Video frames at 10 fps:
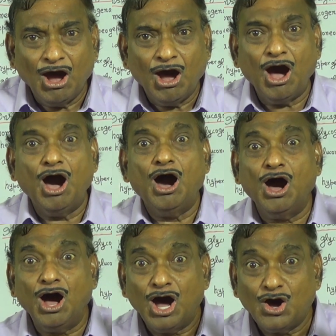
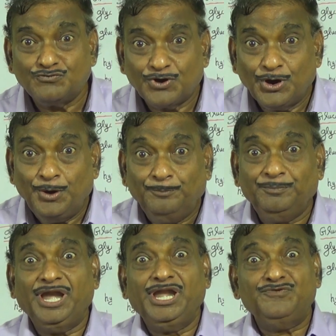of
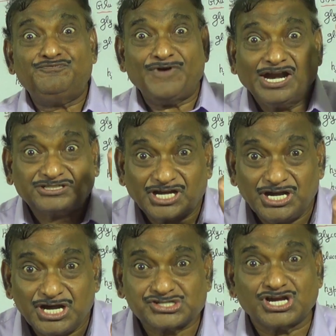many
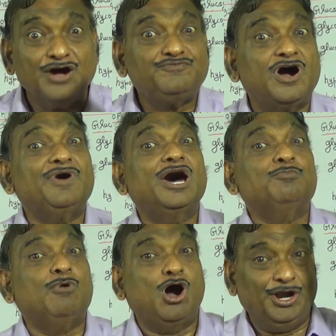factors of
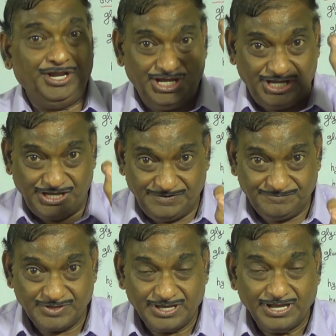our body,
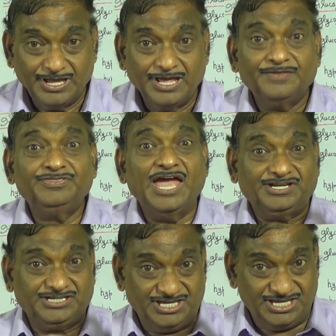
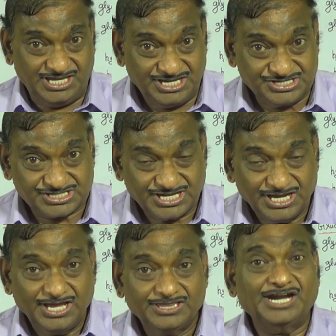that is
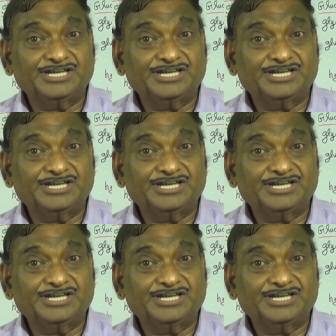the